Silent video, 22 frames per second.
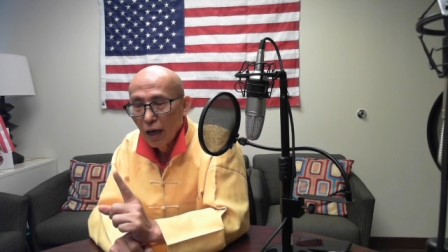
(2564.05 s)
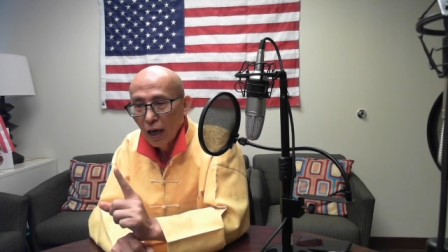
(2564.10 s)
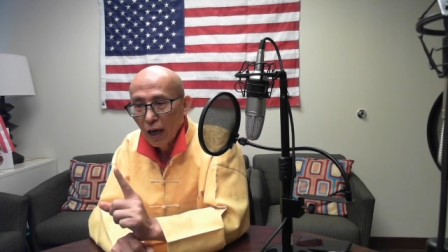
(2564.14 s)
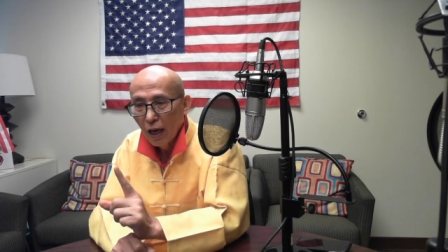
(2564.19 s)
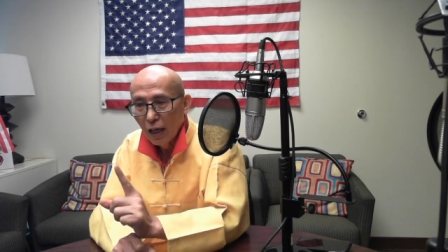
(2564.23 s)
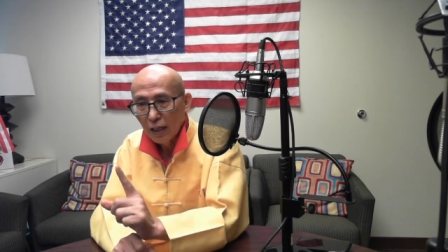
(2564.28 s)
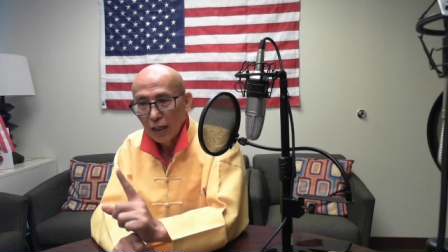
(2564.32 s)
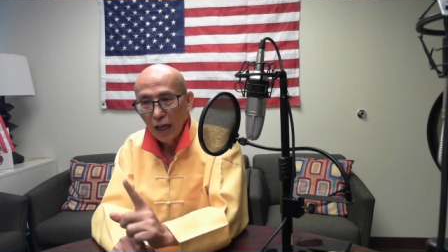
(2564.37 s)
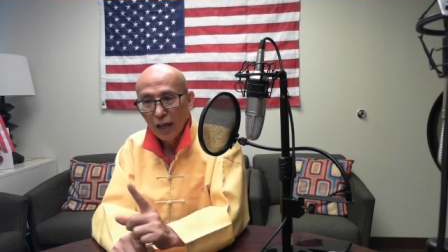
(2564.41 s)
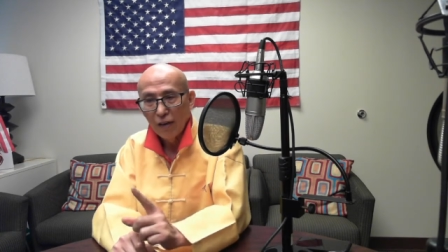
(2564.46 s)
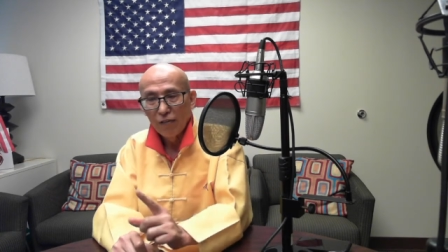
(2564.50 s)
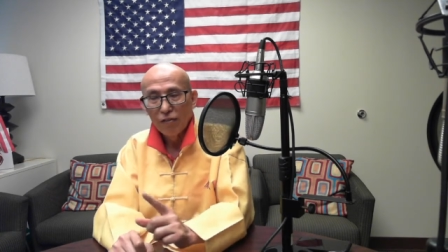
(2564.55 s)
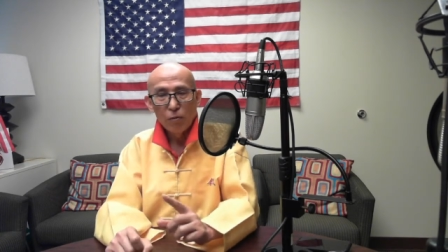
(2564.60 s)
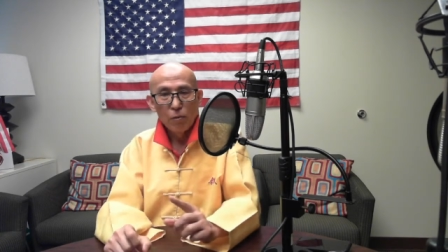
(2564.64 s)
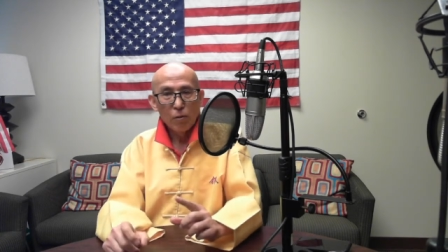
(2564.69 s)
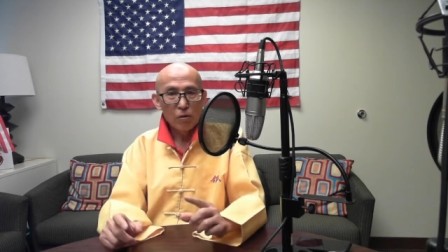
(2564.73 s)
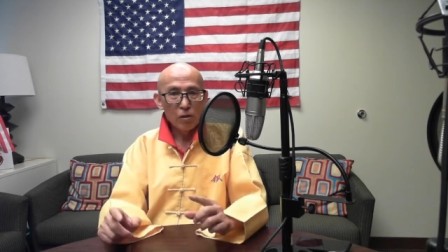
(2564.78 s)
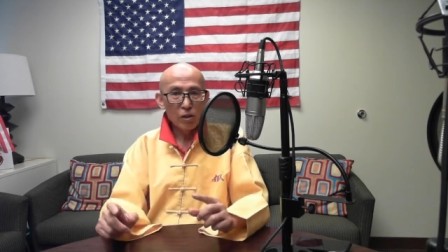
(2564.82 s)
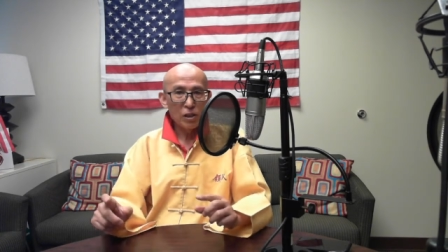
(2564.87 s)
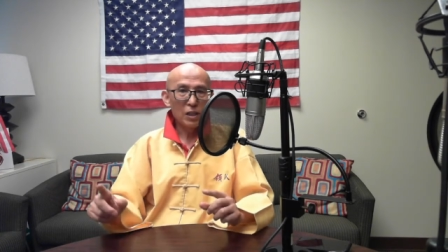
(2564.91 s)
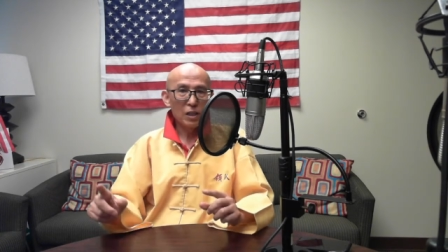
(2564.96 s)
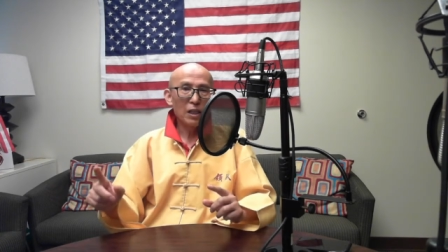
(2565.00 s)
and
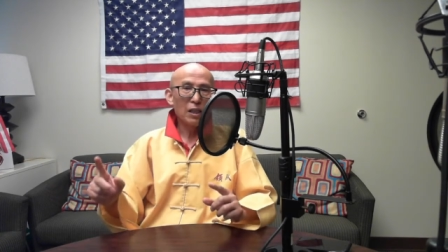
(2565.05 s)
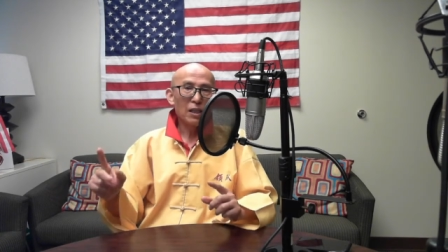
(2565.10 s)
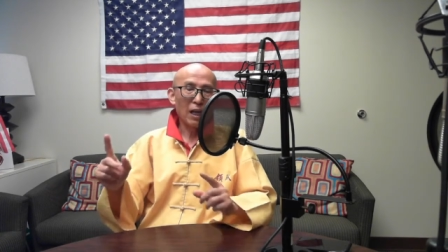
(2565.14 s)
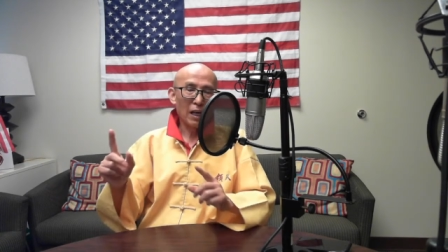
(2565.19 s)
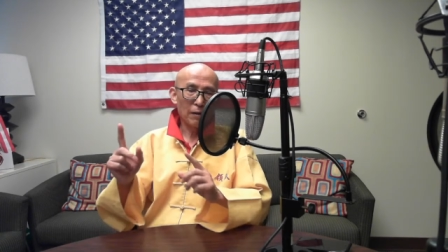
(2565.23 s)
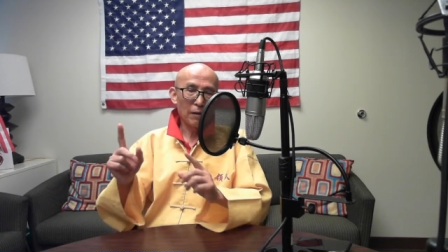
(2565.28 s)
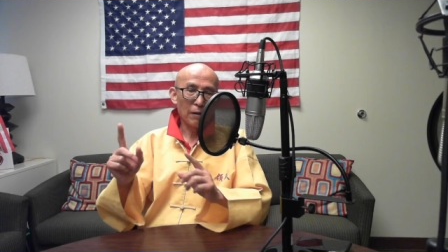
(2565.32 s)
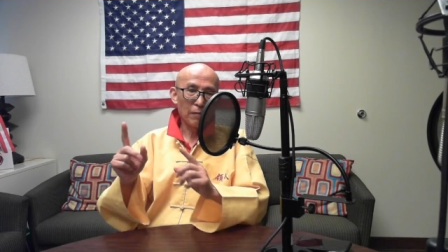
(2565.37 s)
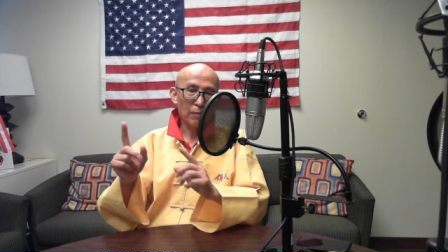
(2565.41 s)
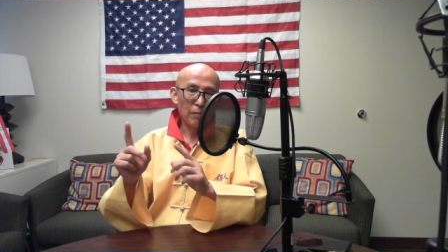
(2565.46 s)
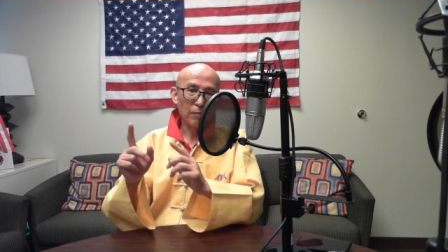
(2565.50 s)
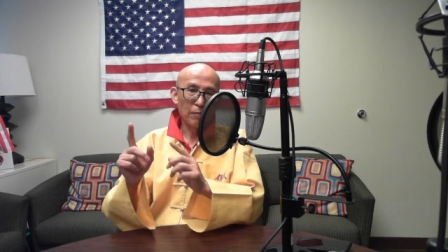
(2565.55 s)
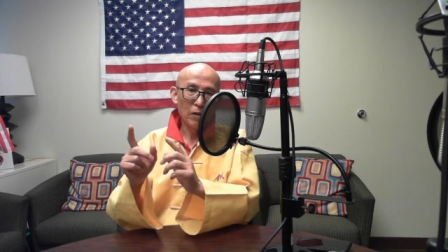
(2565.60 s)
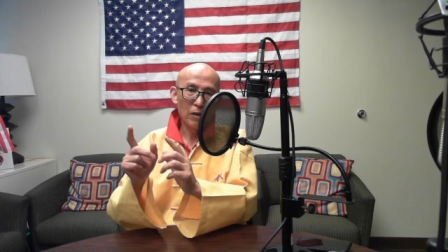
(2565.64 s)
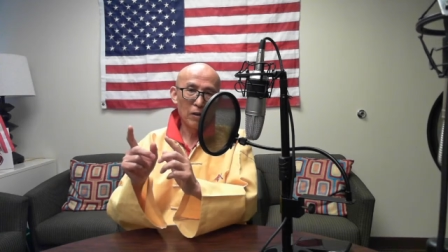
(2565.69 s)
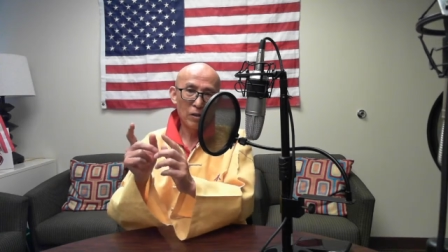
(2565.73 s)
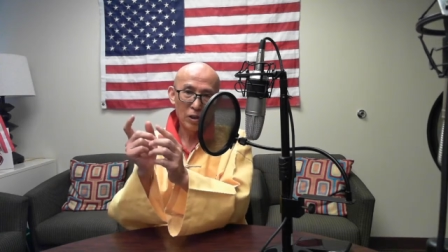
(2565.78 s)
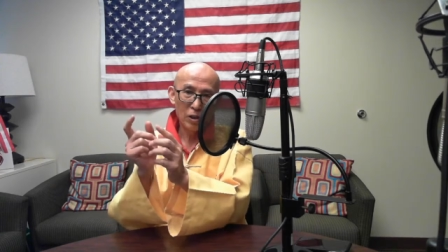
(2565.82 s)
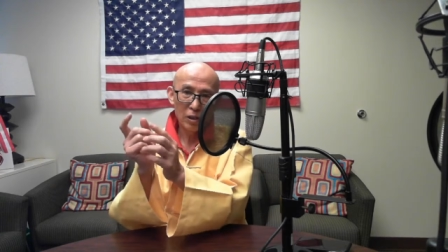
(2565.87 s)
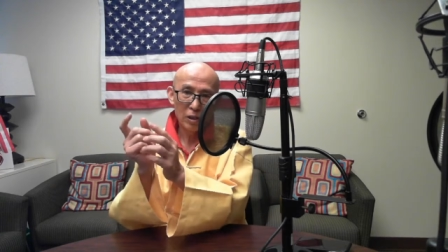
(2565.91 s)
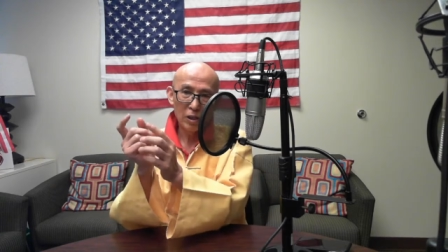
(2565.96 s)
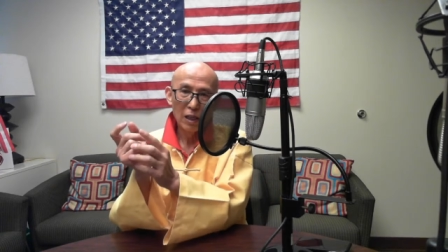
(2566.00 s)
everybody see that person,
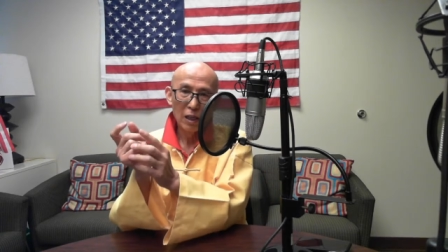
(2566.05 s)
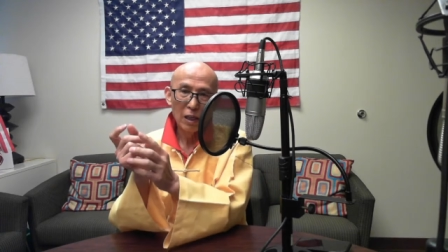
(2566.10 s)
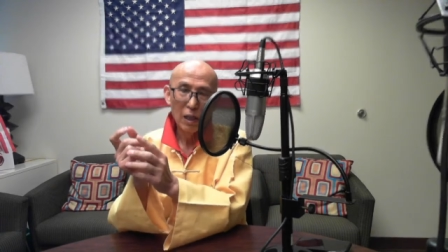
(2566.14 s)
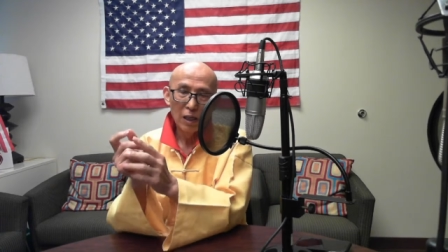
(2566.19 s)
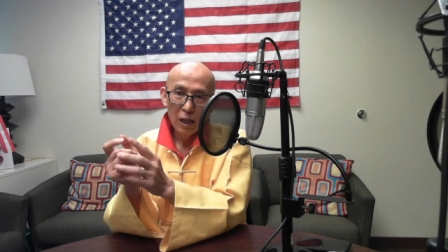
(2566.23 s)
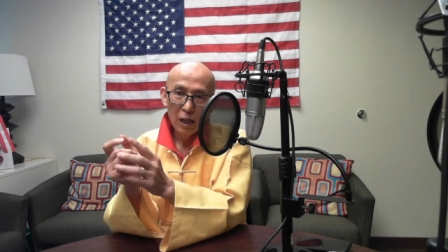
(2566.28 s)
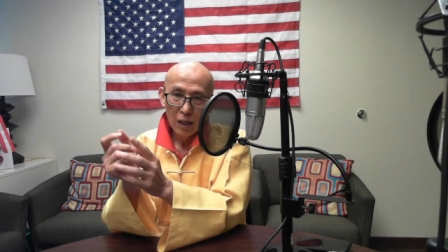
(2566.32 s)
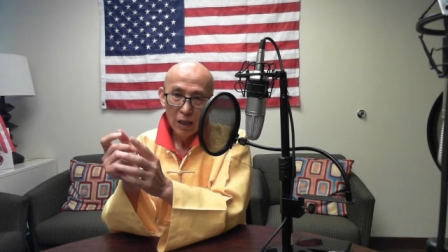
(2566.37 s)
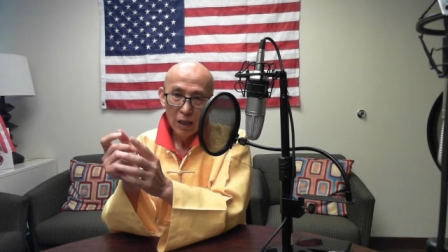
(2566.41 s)
if